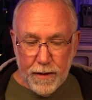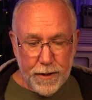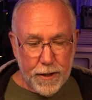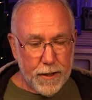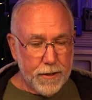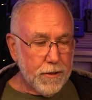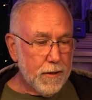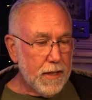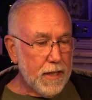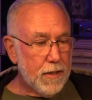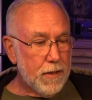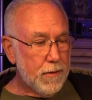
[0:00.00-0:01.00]
Dr.
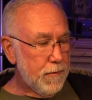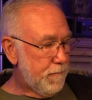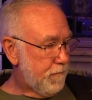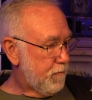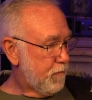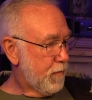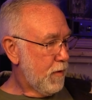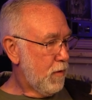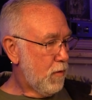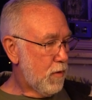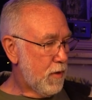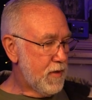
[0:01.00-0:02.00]
Leo,
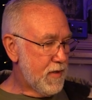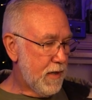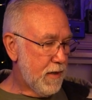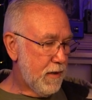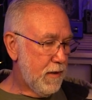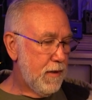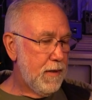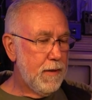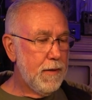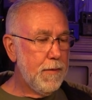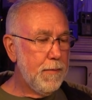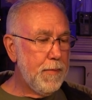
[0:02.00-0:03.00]

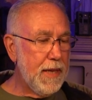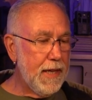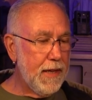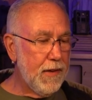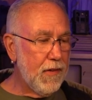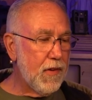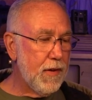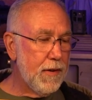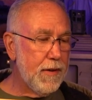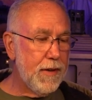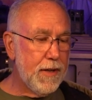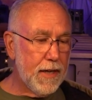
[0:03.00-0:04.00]

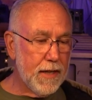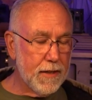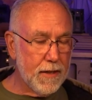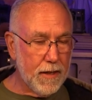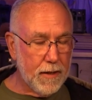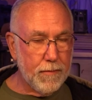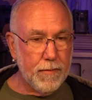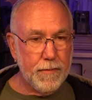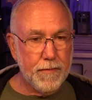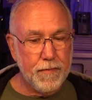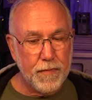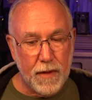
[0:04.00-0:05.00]
horizontalbees.com,
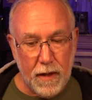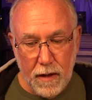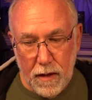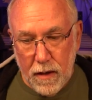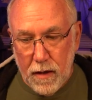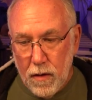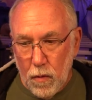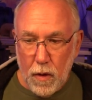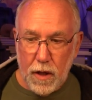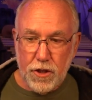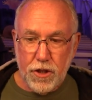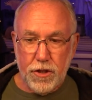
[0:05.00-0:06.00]

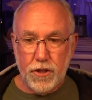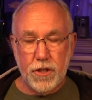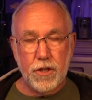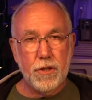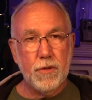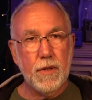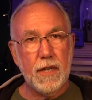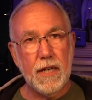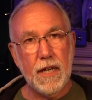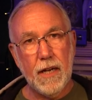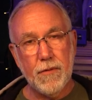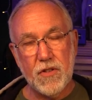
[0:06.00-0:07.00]
wants you to
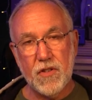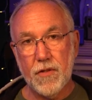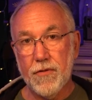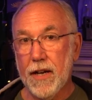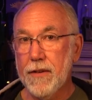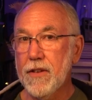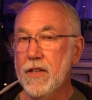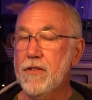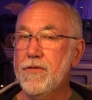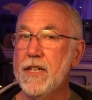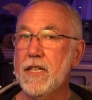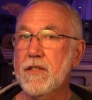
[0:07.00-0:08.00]
have a survival of the
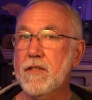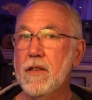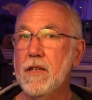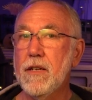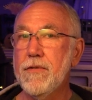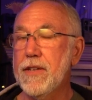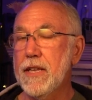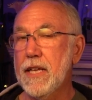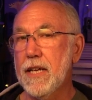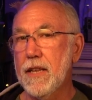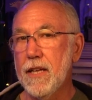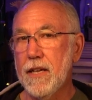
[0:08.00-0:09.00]
fittest, live and
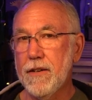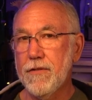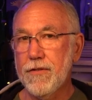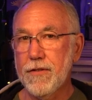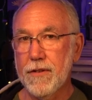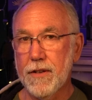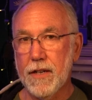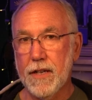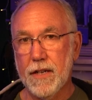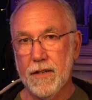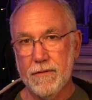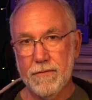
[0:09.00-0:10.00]
let live
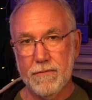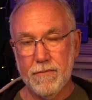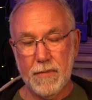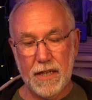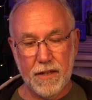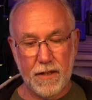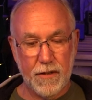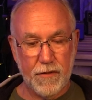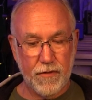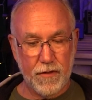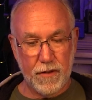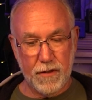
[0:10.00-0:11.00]
method
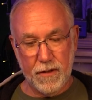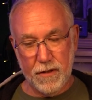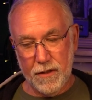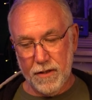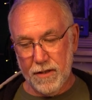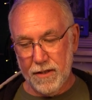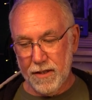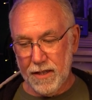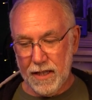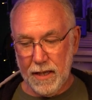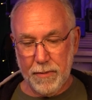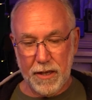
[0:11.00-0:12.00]
of
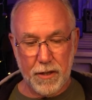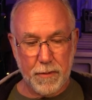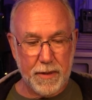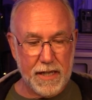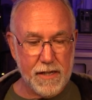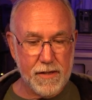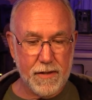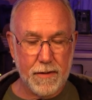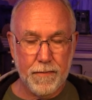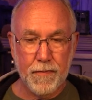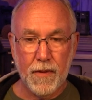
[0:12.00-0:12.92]
keeping your bees.